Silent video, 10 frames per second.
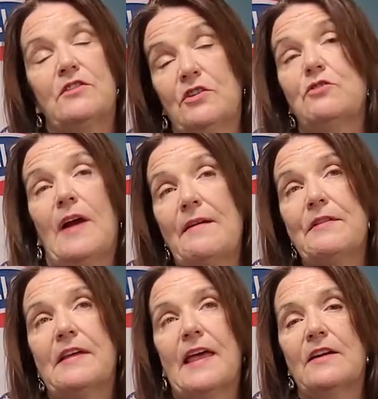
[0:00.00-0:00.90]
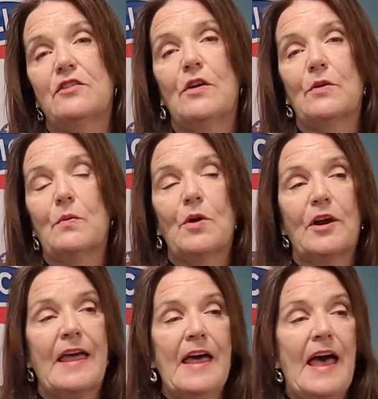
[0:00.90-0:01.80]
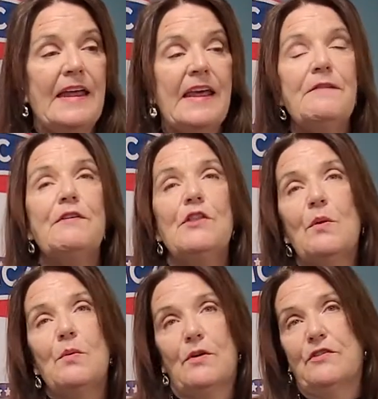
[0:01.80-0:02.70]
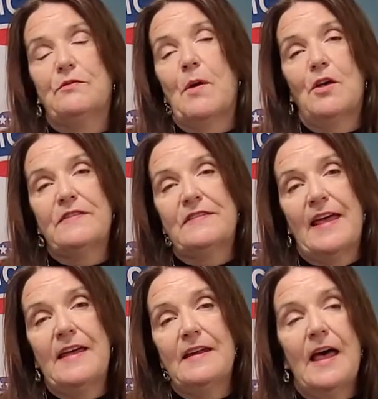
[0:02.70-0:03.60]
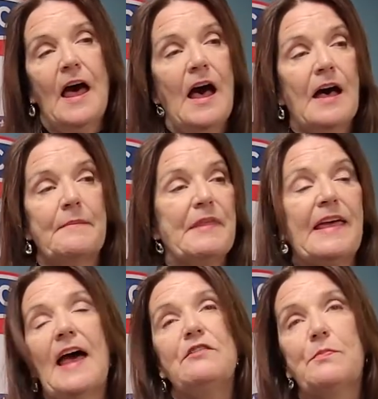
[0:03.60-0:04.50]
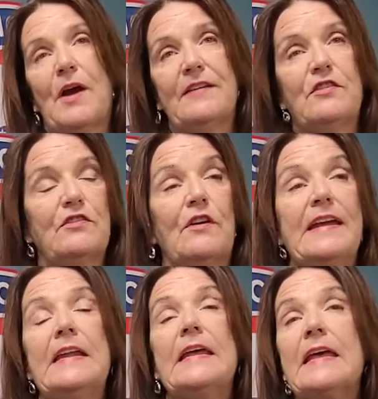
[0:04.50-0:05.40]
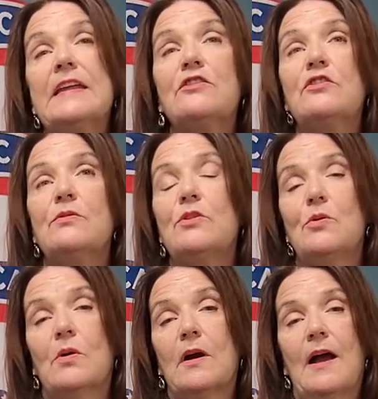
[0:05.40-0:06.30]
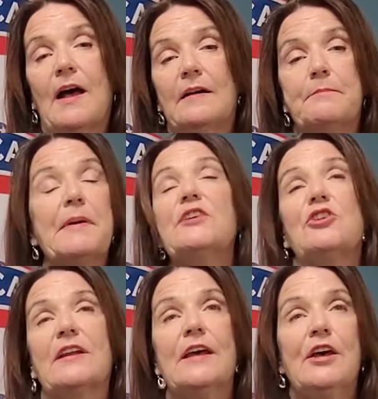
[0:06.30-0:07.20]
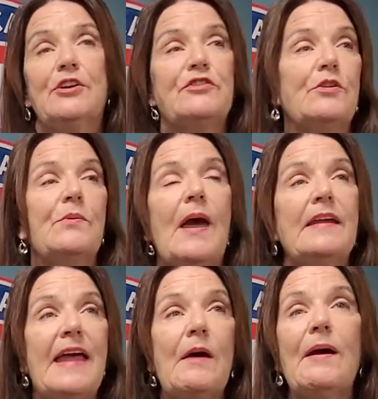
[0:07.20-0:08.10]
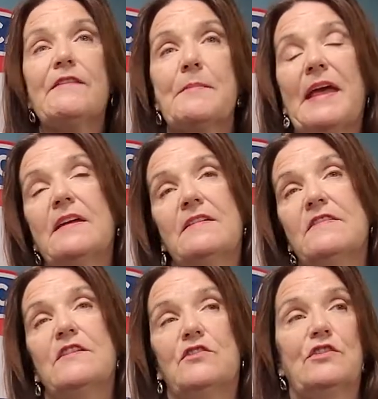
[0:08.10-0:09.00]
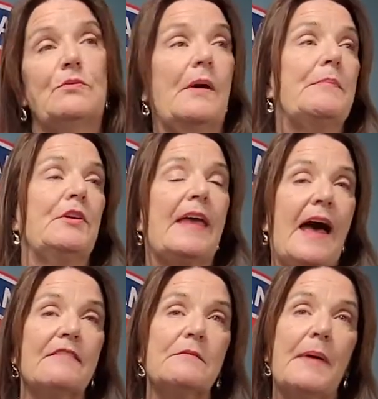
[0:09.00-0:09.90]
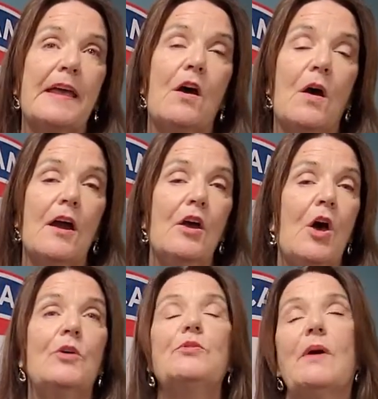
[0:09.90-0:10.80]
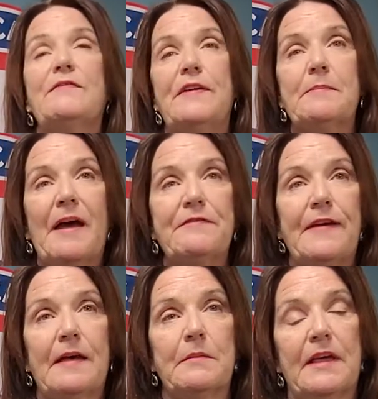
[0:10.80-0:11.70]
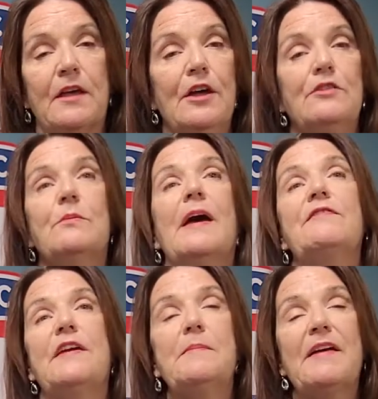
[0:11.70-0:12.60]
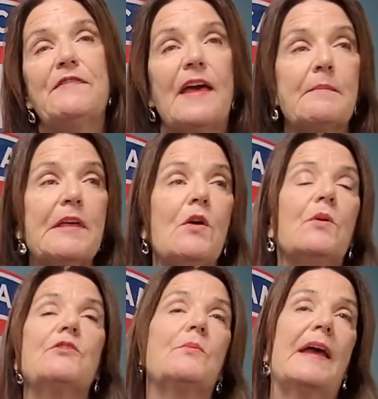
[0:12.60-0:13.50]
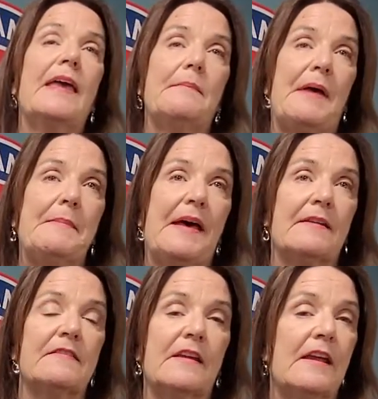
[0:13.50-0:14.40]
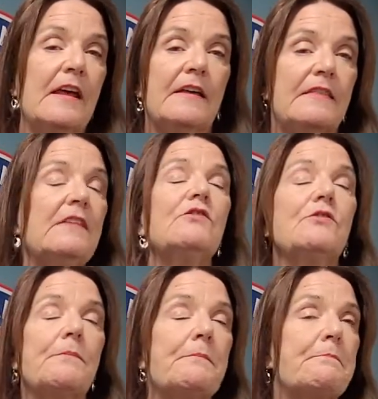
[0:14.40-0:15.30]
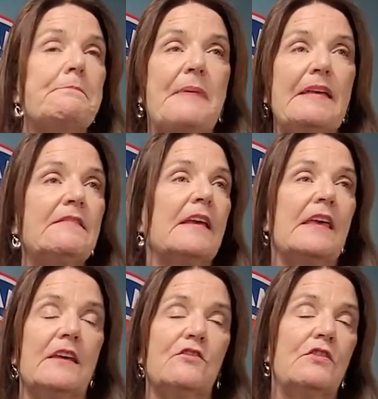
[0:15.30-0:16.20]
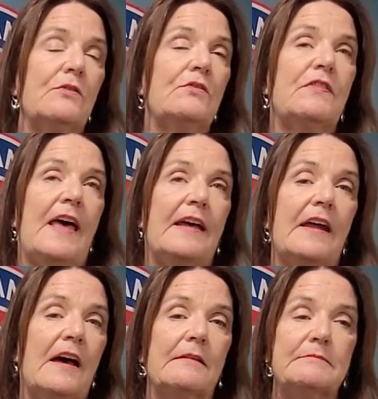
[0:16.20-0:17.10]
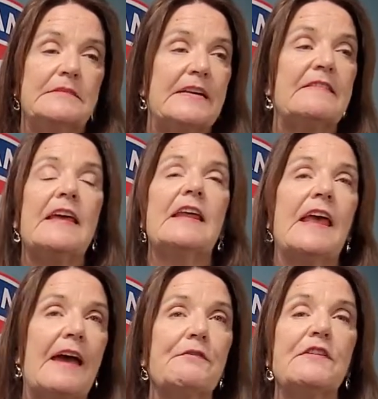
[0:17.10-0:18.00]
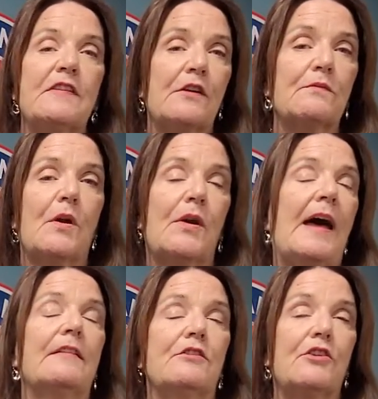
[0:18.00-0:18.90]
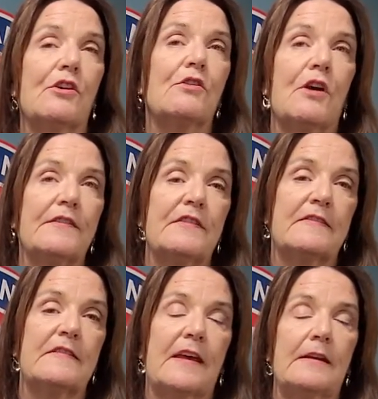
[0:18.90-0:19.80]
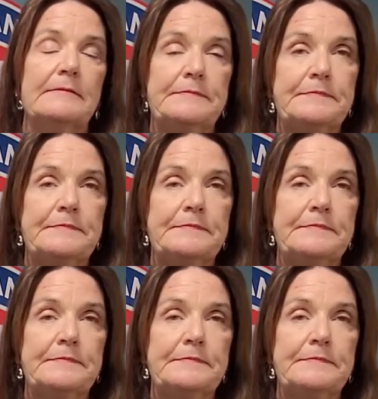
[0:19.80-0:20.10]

to travel again to go to work. And even though we're a small state, the gas prices are eating into your budget. So you now have to make a decision. Do I put gas in my car, or do I feed my family? Do I feed my family, or do I get my medicine? These are basic issues that is hitting every single Rhode Islander across the state.